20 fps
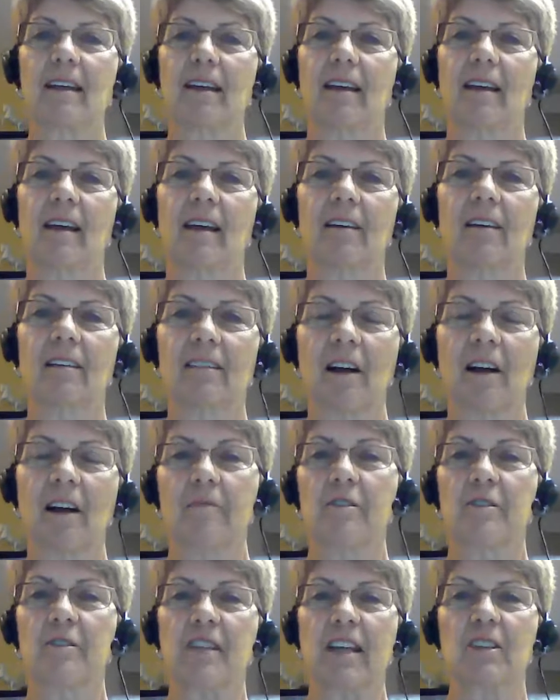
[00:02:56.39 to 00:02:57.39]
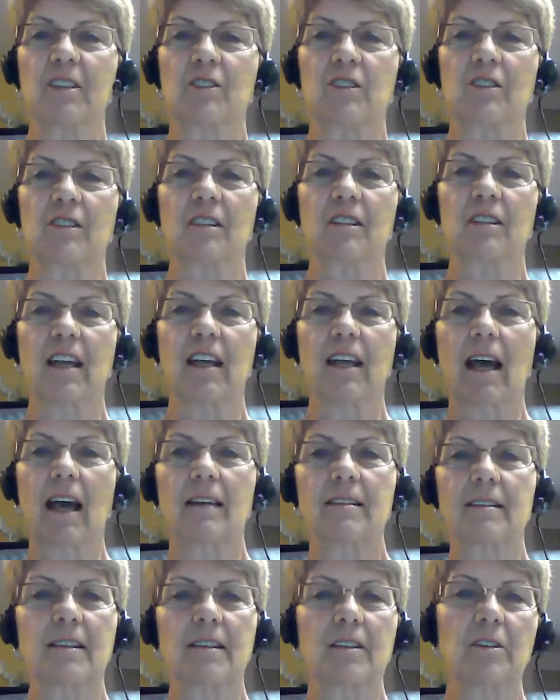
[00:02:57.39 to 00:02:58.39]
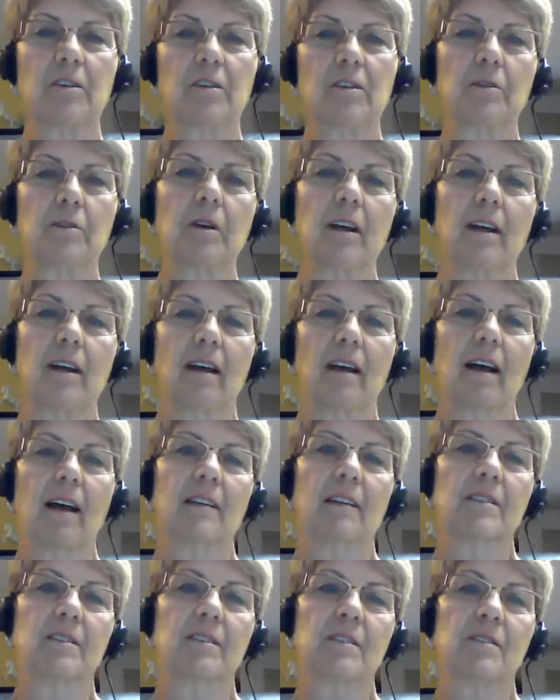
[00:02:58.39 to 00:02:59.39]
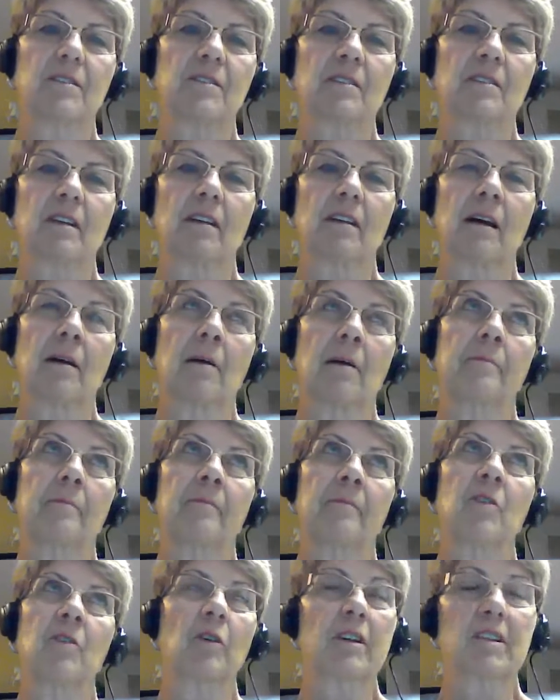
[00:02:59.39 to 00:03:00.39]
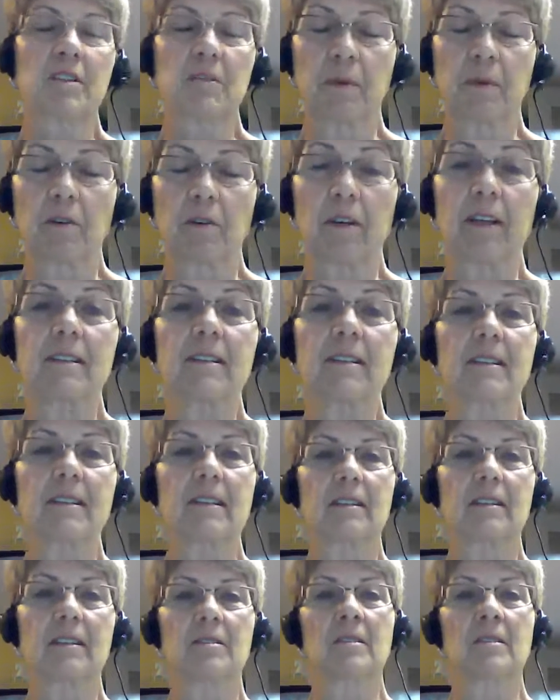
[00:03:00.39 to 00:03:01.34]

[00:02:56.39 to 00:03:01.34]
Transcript: our conversation today asking you your experience in